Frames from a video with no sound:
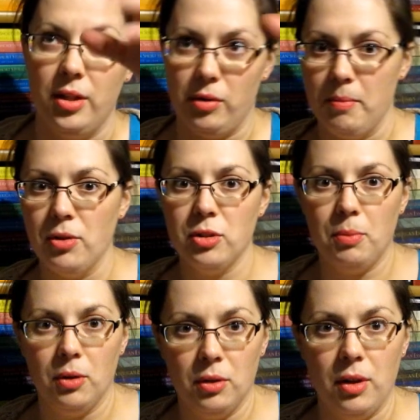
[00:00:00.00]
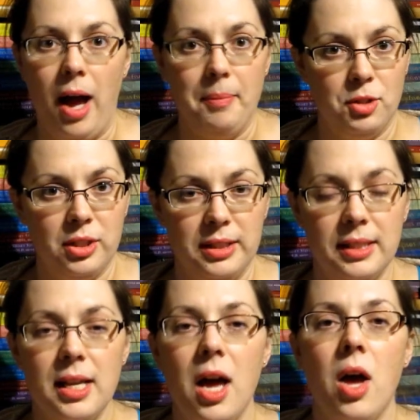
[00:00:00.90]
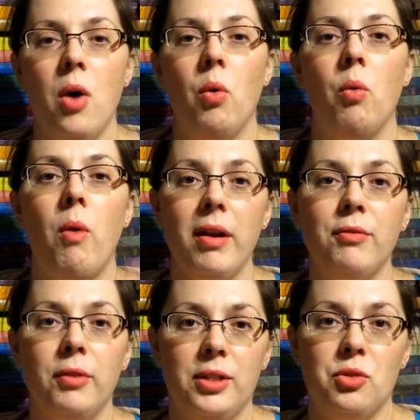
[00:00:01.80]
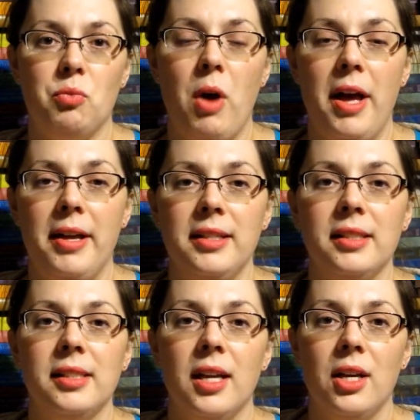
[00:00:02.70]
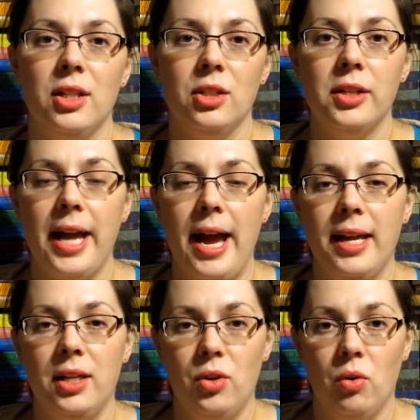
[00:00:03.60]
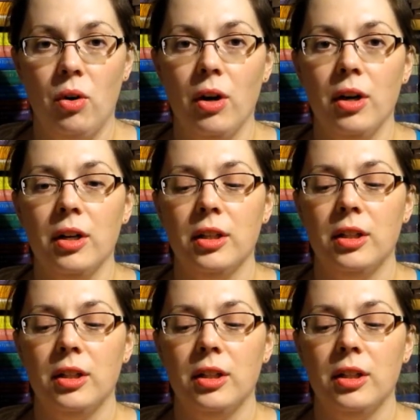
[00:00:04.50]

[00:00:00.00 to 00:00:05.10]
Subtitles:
were multiple options. One of which was look at your